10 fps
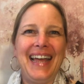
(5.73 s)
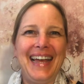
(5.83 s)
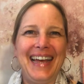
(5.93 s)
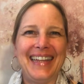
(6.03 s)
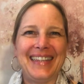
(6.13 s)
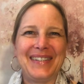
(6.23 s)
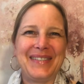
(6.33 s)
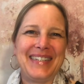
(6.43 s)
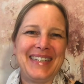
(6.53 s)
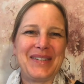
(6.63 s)
Hello,
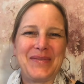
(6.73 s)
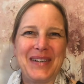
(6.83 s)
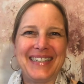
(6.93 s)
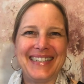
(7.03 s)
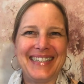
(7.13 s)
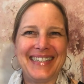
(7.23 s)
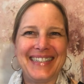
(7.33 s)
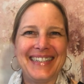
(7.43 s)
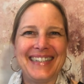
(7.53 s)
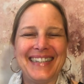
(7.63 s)
dear ones.
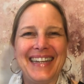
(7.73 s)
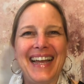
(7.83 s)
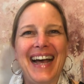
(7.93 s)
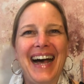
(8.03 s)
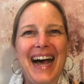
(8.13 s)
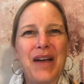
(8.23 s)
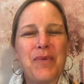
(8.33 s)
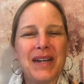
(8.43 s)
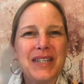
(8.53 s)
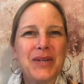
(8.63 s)
I
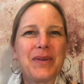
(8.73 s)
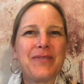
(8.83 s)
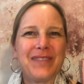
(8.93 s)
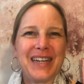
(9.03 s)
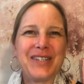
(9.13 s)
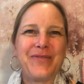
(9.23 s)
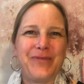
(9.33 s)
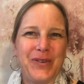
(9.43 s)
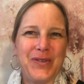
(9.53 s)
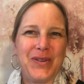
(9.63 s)
want to reflect
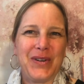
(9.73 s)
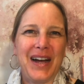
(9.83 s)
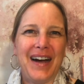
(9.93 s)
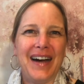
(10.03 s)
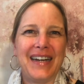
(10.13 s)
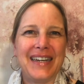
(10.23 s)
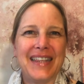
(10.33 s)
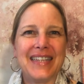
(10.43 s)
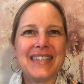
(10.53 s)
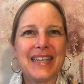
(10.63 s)
further on
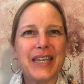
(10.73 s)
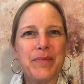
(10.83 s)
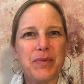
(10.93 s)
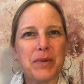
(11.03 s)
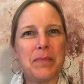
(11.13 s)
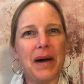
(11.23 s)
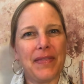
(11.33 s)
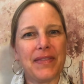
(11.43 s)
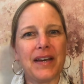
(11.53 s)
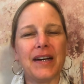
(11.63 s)
this Hebrew
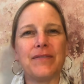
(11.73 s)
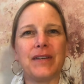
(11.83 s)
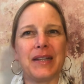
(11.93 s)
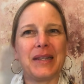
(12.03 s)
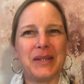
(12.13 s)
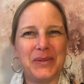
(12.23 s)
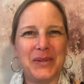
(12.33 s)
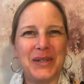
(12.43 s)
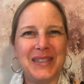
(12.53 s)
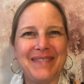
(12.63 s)
month of
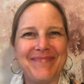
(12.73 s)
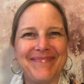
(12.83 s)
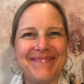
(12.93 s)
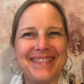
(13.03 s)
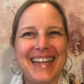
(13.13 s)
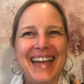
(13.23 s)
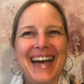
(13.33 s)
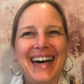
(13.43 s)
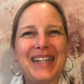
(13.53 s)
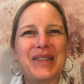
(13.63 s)
Elul.
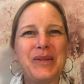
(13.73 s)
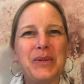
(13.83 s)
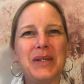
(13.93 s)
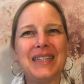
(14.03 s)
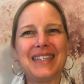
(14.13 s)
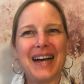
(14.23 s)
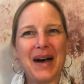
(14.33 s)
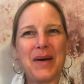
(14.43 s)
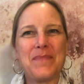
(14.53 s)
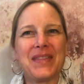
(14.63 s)

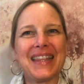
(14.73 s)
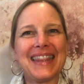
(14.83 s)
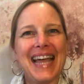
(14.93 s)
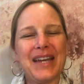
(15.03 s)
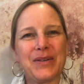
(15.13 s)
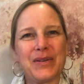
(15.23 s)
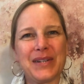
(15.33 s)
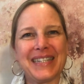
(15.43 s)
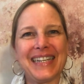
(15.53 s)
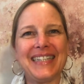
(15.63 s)
Elul, the
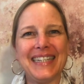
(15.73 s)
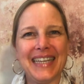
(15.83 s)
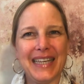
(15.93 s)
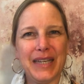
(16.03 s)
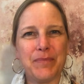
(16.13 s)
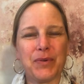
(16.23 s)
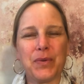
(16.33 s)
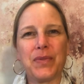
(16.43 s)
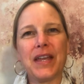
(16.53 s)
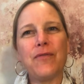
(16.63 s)
letters in
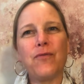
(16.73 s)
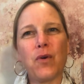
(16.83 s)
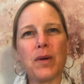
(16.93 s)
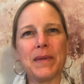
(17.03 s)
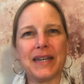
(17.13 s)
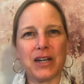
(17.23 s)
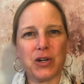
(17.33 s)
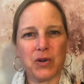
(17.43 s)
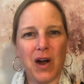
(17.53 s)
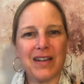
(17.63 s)
Hebrew, they form an
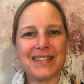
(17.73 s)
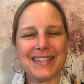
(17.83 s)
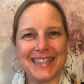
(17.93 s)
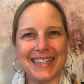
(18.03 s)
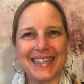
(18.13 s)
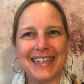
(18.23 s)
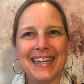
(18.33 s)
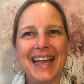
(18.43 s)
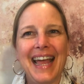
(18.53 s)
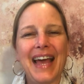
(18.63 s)
acrostic,
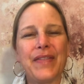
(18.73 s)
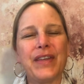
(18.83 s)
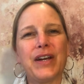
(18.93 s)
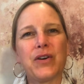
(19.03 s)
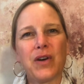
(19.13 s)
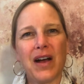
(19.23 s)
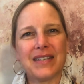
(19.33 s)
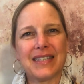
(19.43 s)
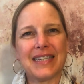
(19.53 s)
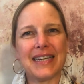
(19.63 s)
and the
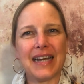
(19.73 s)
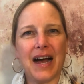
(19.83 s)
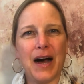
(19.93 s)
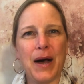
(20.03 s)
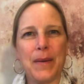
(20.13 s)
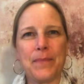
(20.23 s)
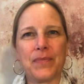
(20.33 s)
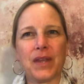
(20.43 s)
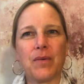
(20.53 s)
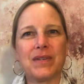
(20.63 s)
acrostic
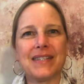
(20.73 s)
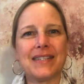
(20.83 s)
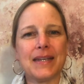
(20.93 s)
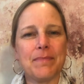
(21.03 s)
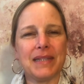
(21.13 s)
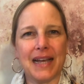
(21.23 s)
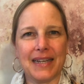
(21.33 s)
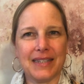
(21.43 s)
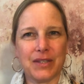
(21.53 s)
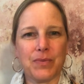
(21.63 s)

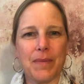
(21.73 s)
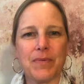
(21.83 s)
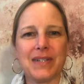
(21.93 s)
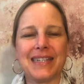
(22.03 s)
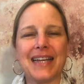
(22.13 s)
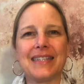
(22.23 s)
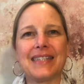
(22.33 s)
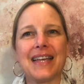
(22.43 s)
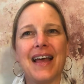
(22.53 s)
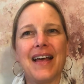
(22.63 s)

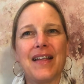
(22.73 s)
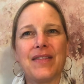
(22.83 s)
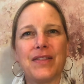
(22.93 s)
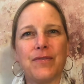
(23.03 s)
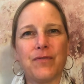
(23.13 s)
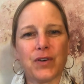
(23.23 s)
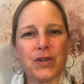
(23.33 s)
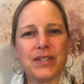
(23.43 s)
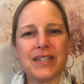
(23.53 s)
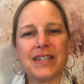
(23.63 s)
represents the
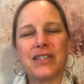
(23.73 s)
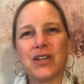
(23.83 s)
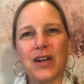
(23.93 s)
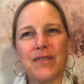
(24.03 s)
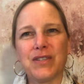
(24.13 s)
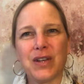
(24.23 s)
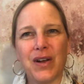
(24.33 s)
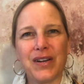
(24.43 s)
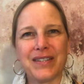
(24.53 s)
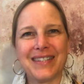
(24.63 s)
verse in Song of
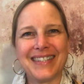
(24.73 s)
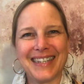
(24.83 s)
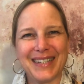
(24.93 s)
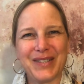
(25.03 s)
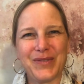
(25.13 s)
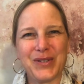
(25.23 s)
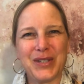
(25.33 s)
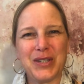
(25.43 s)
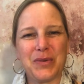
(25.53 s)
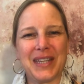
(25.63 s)
Songs 6
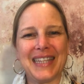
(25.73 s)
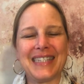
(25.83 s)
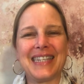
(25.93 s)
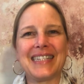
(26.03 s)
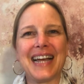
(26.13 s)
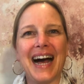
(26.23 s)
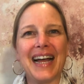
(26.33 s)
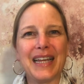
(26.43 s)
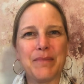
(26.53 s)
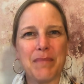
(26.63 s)
verse 3 that says, "I
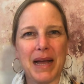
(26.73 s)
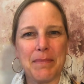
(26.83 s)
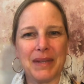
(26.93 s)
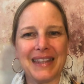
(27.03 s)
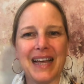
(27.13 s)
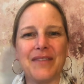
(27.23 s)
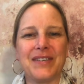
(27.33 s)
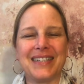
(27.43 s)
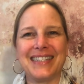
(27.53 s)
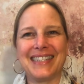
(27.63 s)
am my
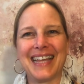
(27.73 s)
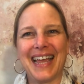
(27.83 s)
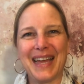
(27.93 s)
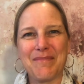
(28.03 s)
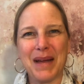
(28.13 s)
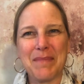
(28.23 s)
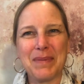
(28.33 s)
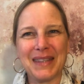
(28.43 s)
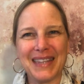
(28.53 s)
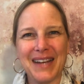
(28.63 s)
beloved's, and my
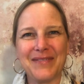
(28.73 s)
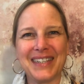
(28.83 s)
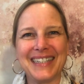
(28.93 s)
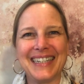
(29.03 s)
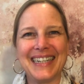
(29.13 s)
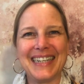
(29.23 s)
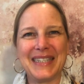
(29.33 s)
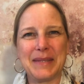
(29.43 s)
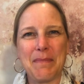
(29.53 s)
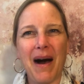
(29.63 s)
beloved
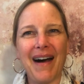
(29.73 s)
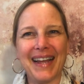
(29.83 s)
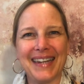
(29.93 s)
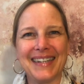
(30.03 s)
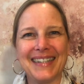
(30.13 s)
is mine."